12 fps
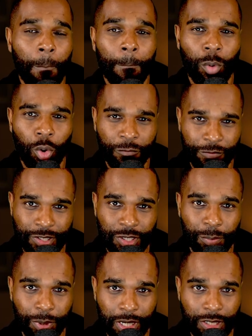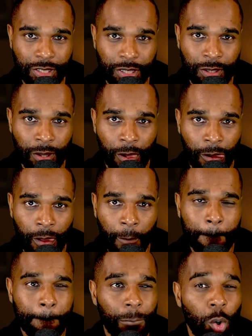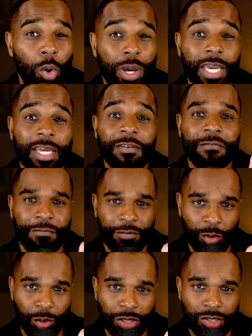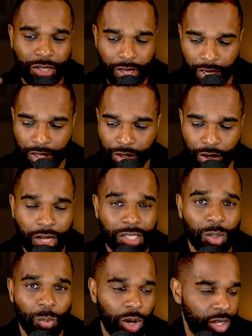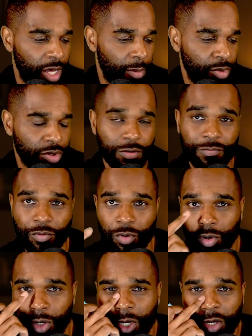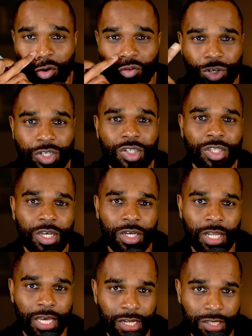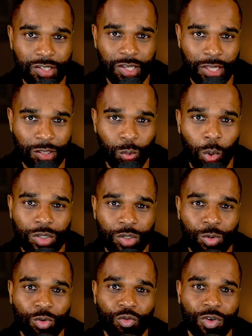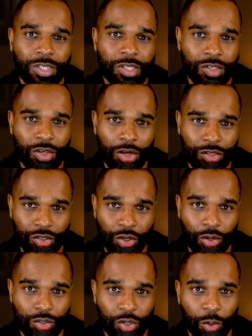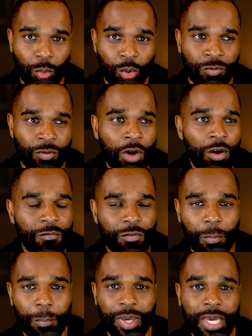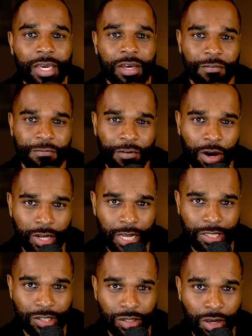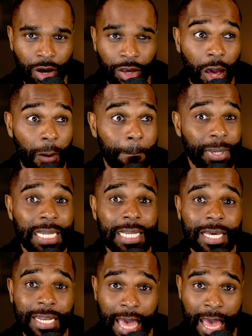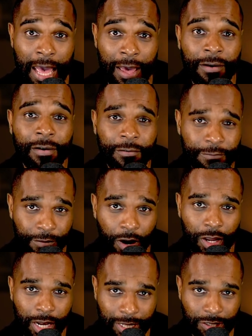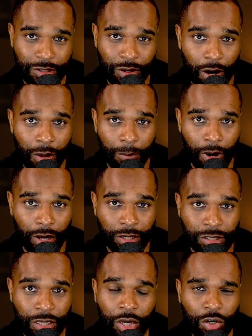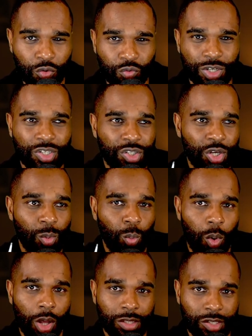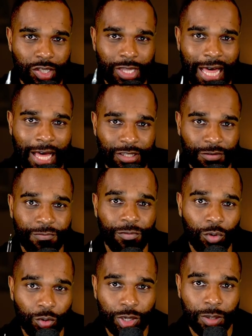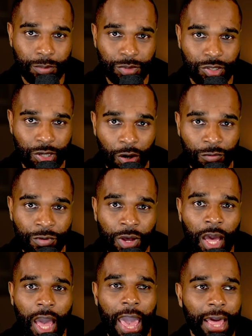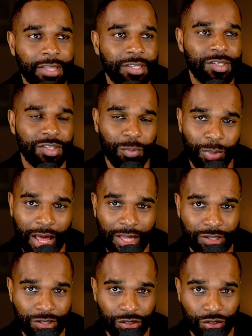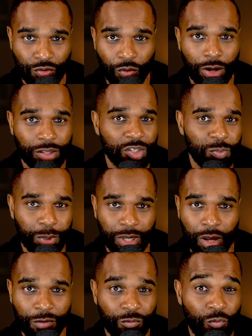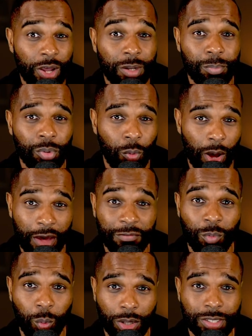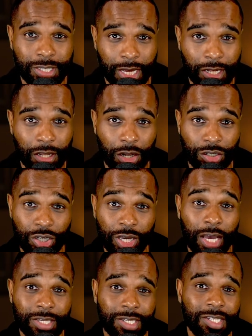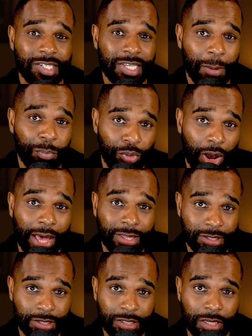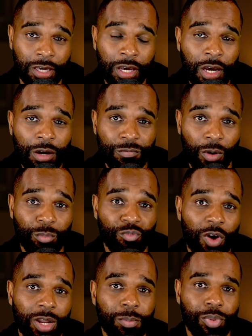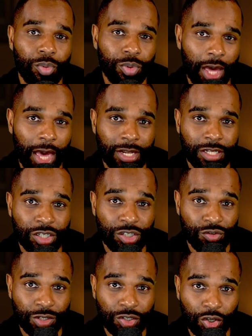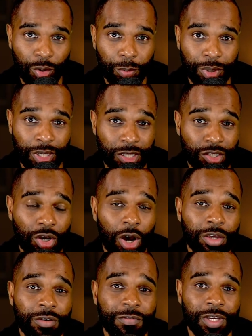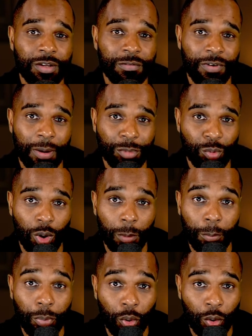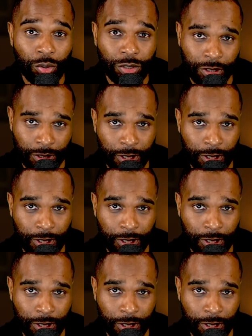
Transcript: more visibility, more influence. There you go. That's the word that I'm looking for. Christian, in a sense, was you criticise Toto Wolff for being a finance guy, a billionaire finance guy mind, Christian wants that for himself. Hence the plans to try and spin off Red Bull F1 technology as a separate entity from Red Bull, the energy drinks company. The Thai Yoovidhya family were on board,